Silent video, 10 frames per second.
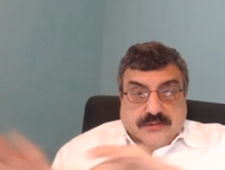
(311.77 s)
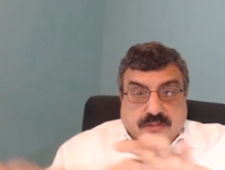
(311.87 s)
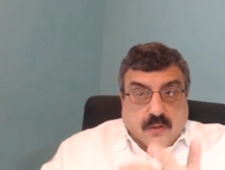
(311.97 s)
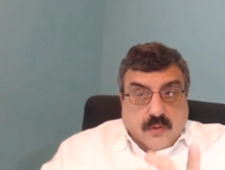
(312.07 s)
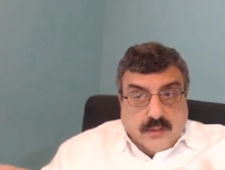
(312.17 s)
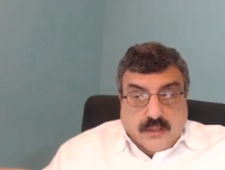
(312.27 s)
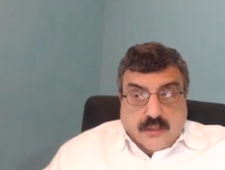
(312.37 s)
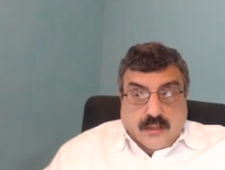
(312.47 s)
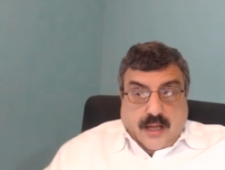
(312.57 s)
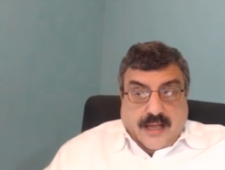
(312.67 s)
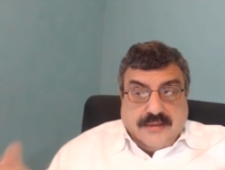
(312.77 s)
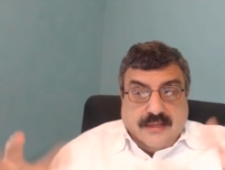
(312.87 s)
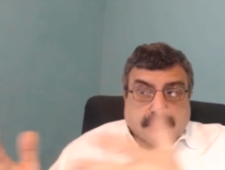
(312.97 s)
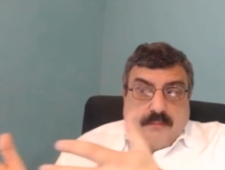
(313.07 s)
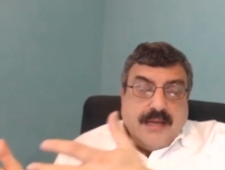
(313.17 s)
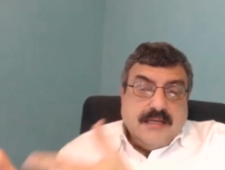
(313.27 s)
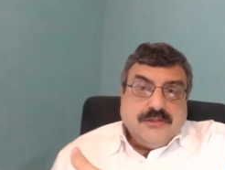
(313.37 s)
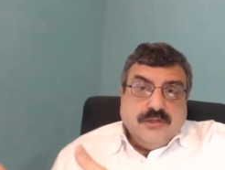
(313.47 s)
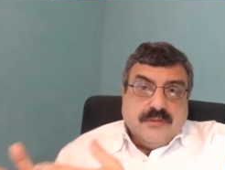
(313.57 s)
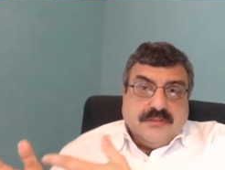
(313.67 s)
So I think the main
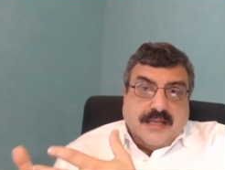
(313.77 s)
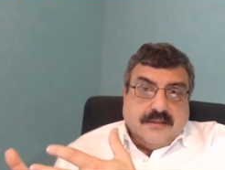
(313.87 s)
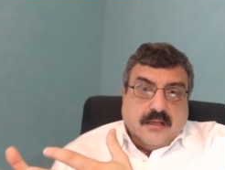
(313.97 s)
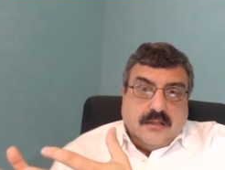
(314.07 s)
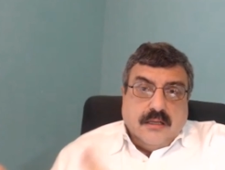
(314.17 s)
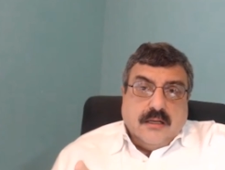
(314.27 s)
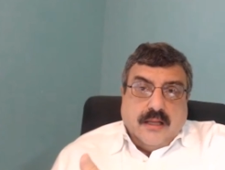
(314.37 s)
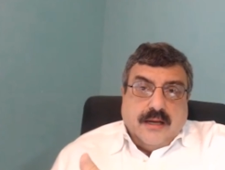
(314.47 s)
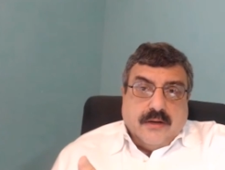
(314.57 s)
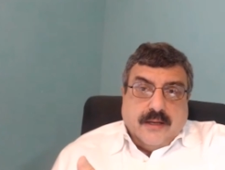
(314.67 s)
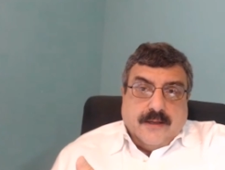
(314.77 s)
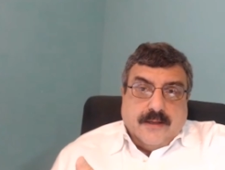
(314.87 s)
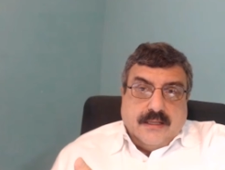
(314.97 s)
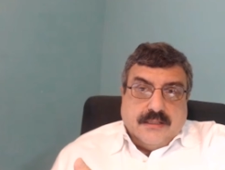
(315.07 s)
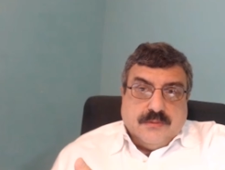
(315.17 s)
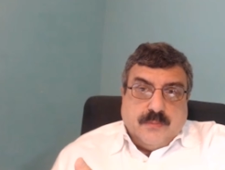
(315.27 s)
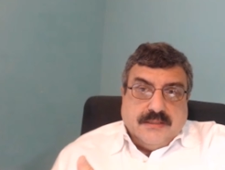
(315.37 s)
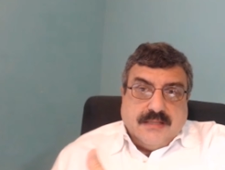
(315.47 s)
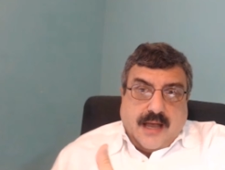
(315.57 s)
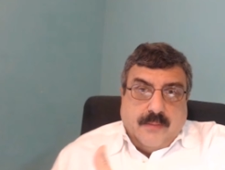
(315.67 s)
issue is that the clinical area has
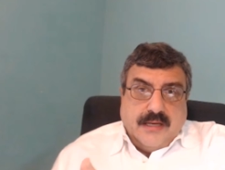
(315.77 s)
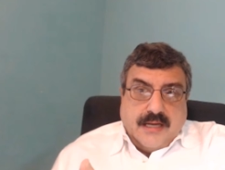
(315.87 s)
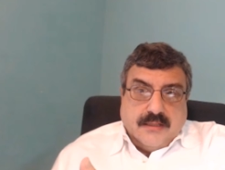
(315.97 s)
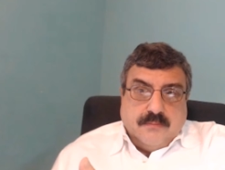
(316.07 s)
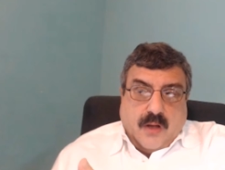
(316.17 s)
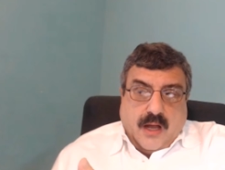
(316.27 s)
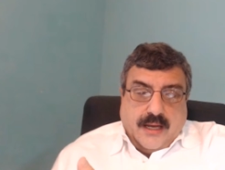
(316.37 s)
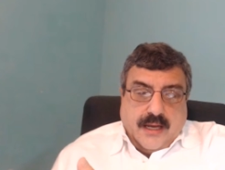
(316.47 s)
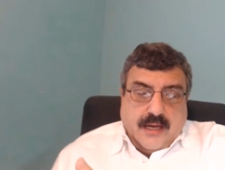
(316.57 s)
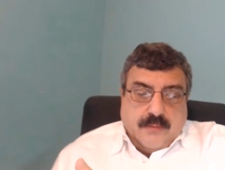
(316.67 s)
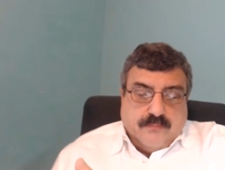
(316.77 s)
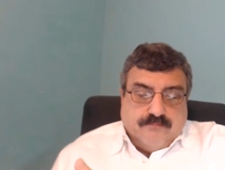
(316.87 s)
been dominated by